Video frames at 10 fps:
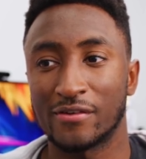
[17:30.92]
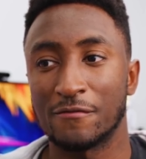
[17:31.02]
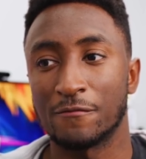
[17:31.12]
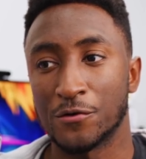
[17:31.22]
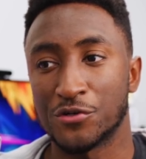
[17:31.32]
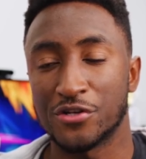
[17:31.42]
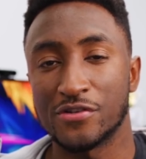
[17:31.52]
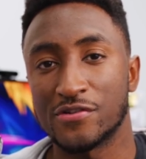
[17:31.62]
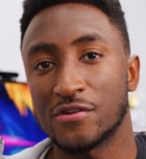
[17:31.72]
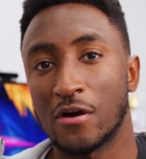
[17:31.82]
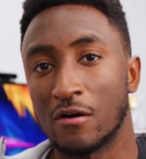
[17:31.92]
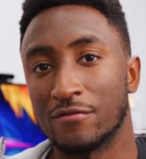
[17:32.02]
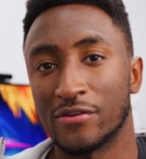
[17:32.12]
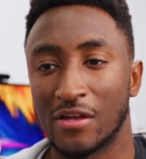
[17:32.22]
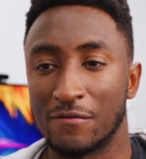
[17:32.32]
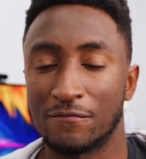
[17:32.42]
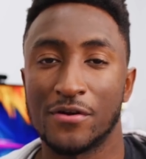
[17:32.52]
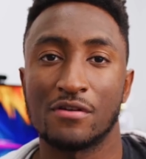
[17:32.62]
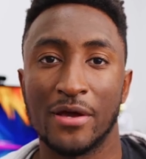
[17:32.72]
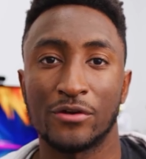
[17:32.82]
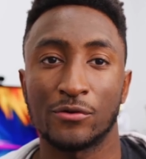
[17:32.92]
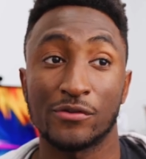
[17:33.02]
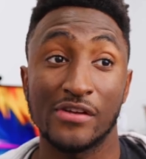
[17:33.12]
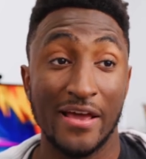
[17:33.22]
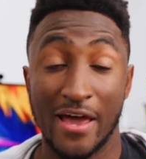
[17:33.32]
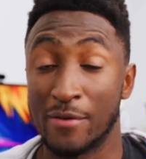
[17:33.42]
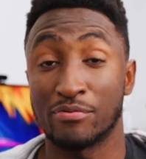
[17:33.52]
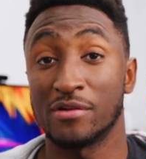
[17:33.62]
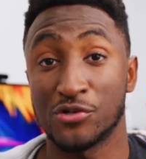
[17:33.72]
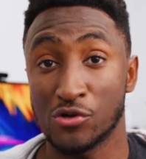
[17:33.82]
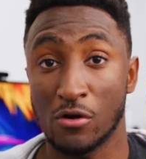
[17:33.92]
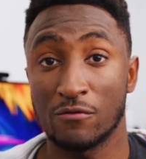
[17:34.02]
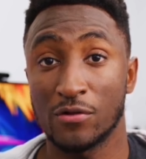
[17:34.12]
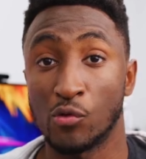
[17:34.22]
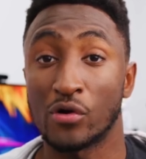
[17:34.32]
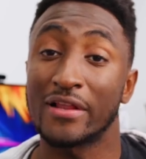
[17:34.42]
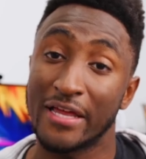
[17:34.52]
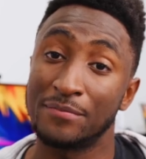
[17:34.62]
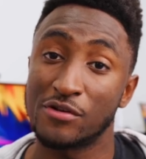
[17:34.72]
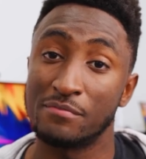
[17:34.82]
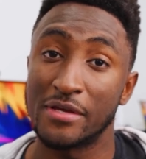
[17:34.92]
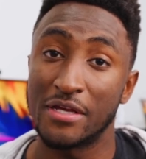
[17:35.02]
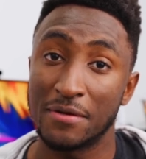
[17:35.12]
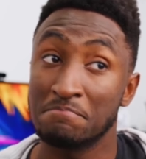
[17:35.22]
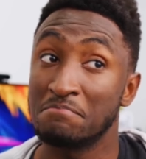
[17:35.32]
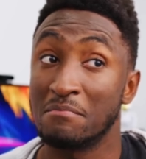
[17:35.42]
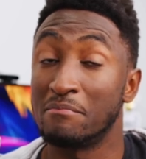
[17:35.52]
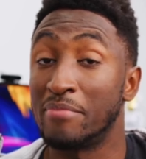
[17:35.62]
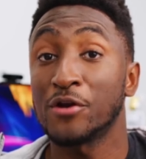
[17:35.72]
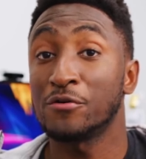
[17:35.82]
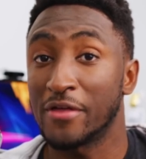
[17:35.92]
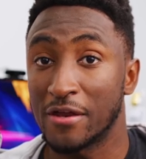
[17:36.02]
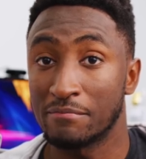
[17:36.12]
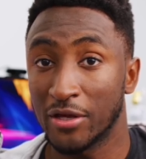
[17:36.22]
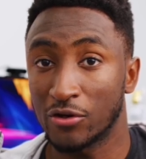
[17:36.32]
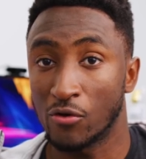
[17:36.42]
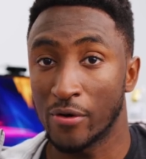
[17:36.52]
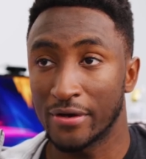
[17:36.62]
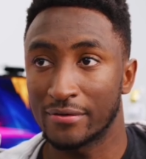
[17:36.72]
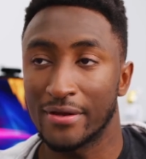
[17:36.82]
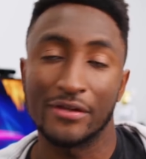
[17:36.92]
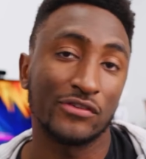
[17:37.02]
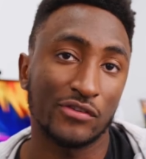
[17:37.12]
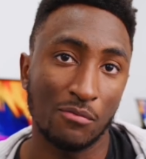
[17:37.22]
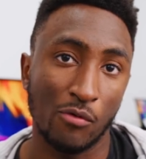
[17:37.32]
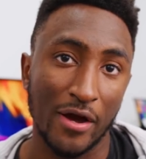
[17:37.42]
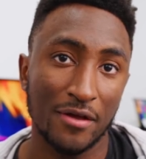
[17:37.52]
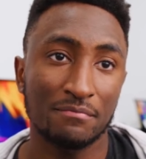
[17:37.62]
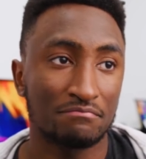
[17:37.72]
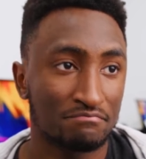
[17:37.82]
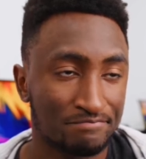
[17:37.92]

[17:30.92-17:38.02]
style, his studio has a ton of windows, a ton of overhead lights the whole way through. And so when he uses his